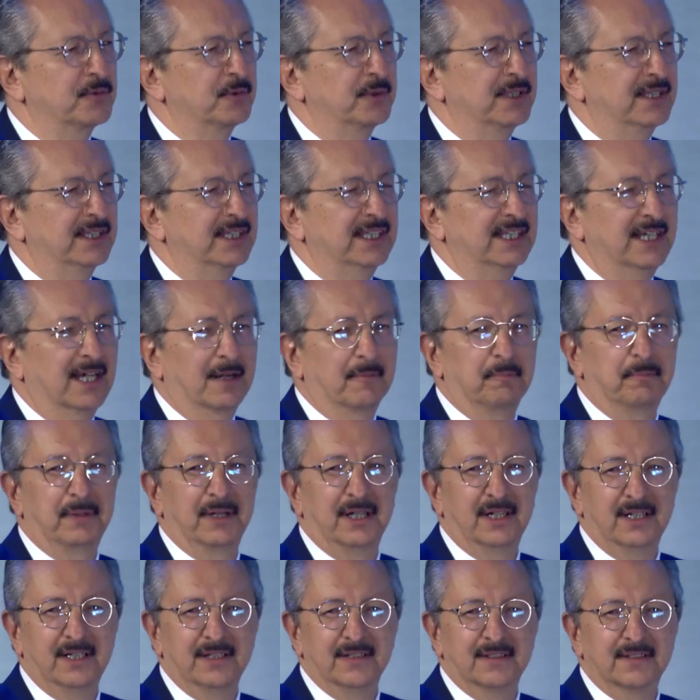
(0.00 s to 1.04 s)
with Diane
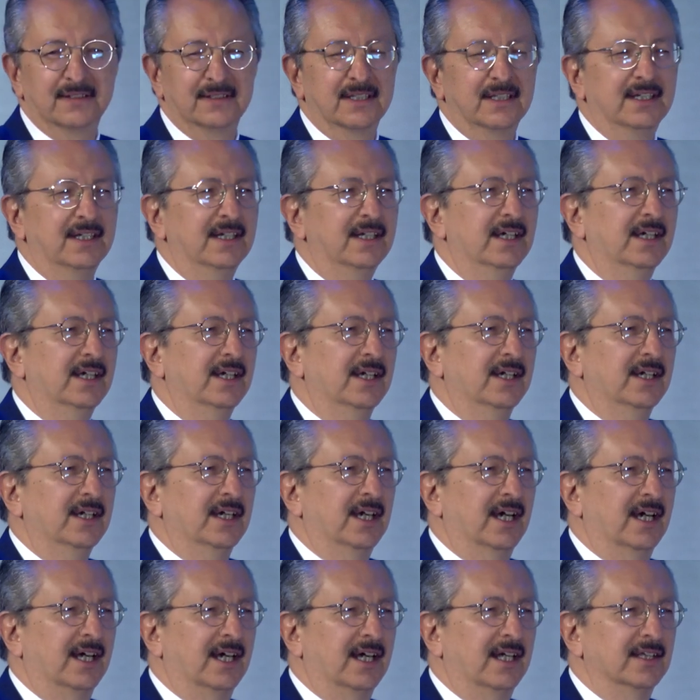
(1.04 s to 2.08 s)
Perez,
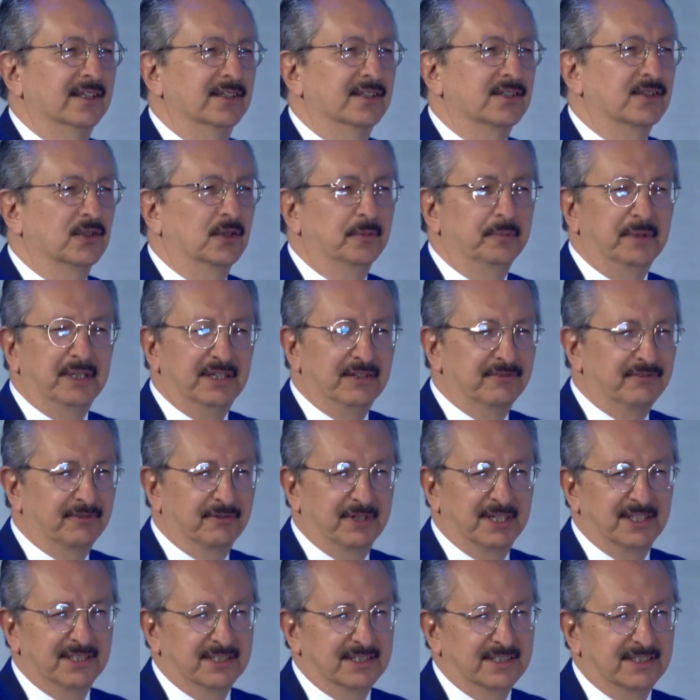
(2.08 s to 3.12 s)
and so many
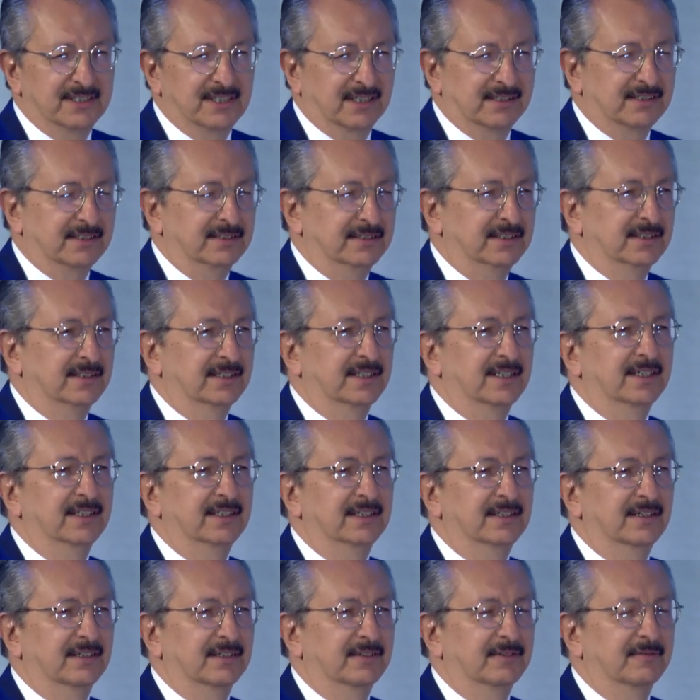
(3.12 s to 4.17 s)
friends, Dr. Durkin,
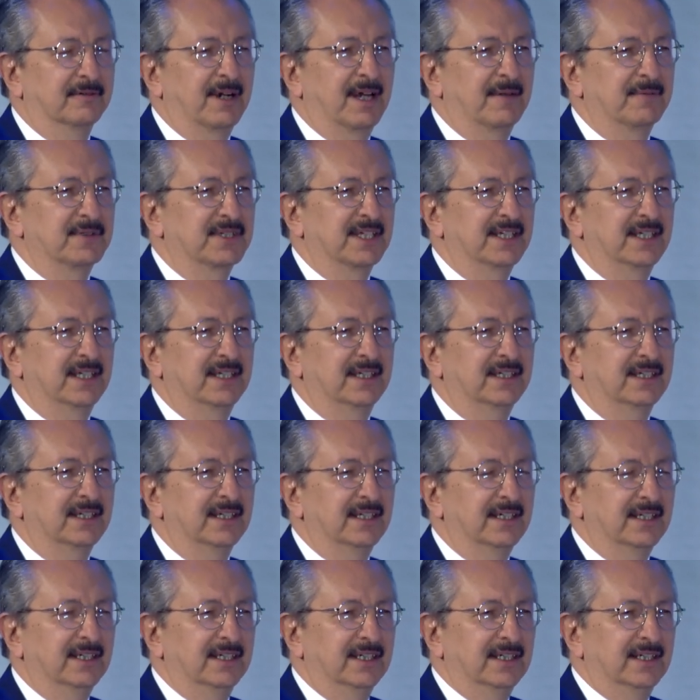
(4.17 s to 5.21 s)
Dr. Ramsey.
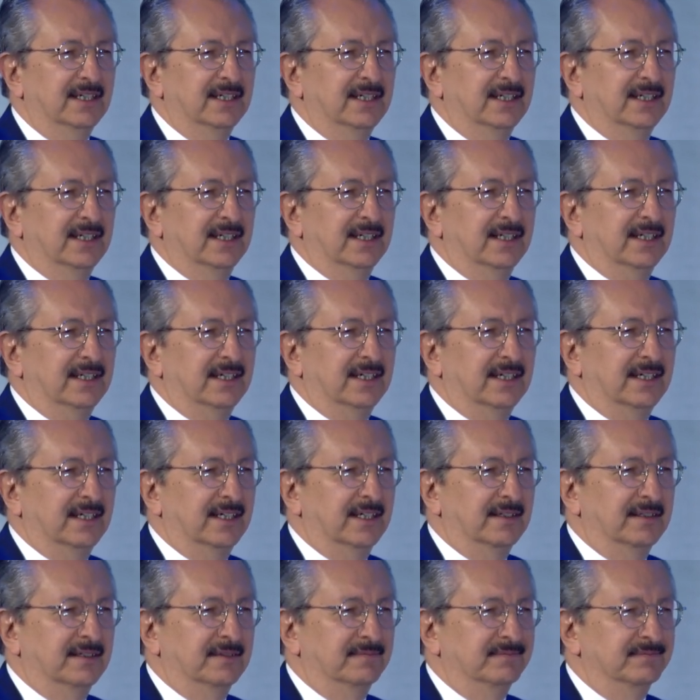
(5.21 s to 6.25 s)

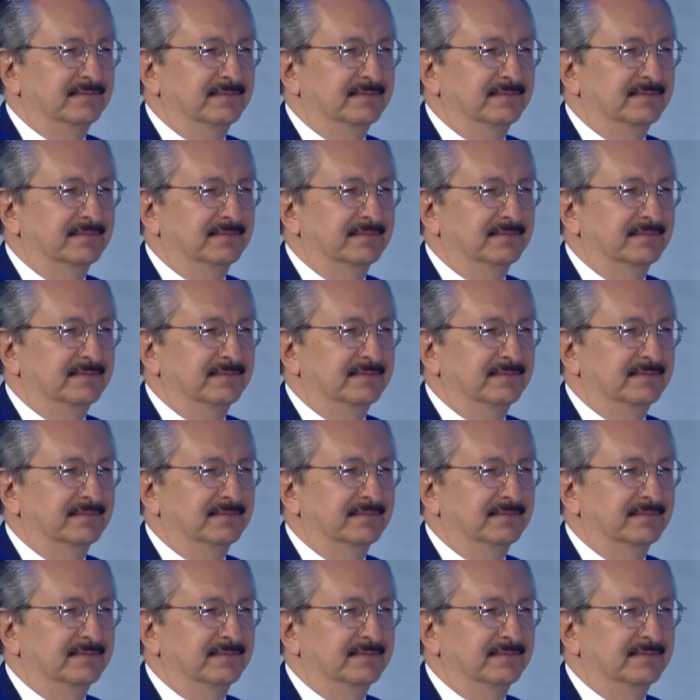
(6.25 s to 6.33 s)
I